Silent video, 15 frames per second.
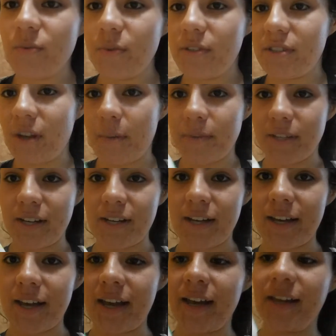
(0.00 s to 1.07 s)
we stopped
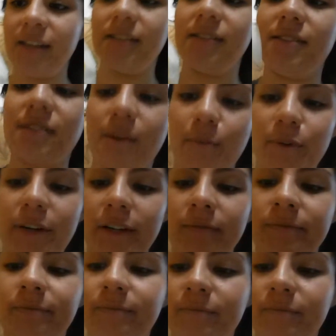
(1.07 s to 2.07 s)
at Subway.